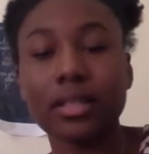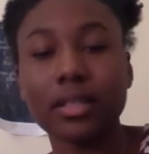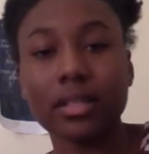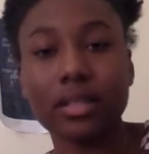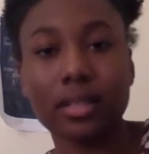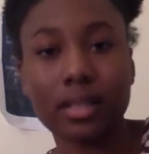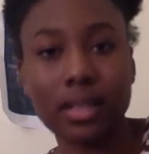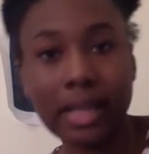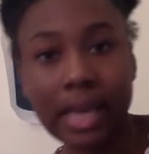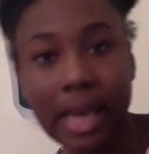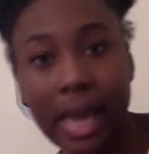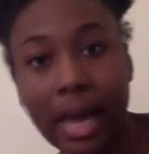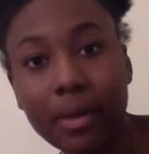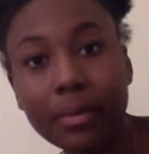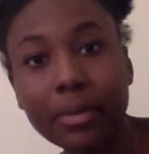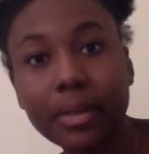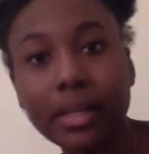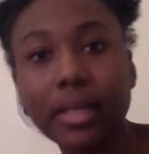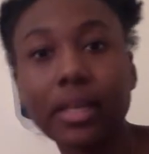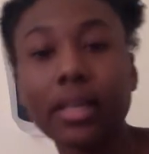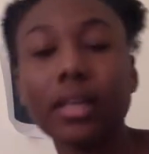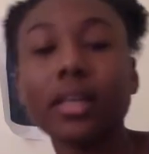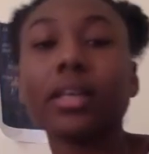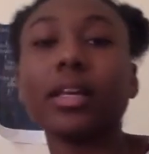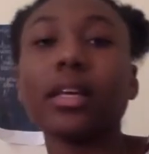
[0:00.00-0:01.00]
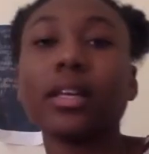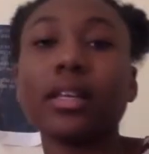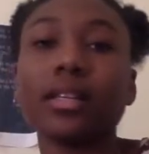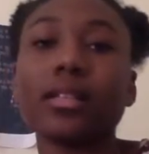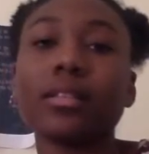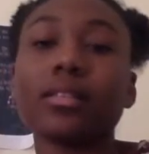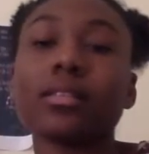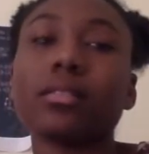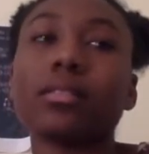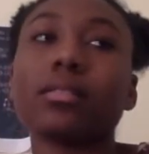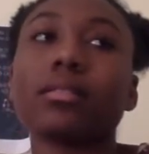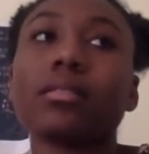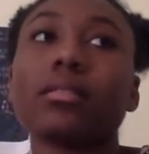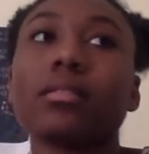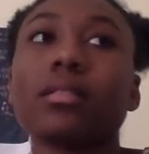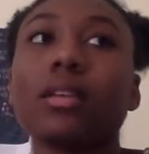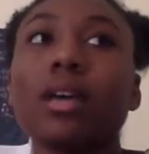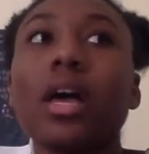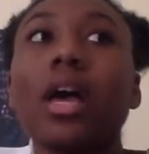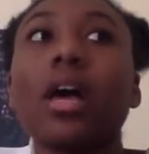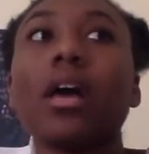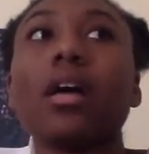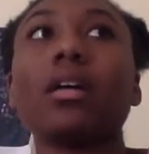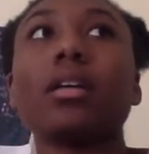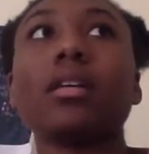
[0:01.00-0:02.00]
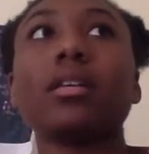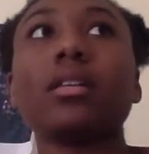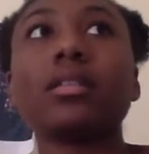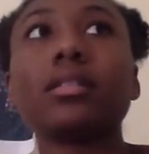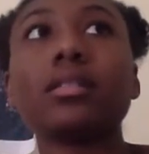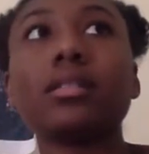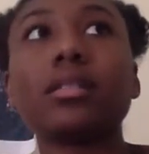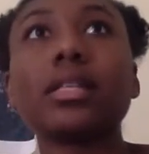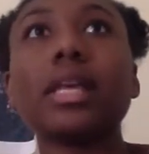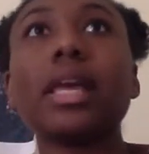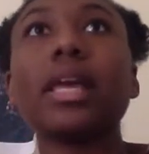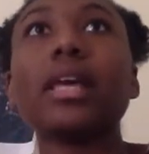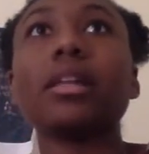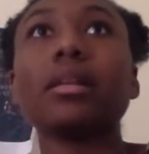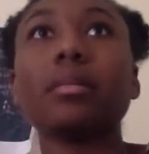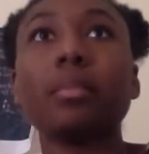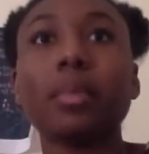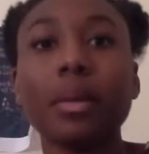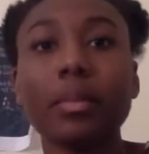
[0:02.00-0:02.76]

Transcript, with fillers: of this county is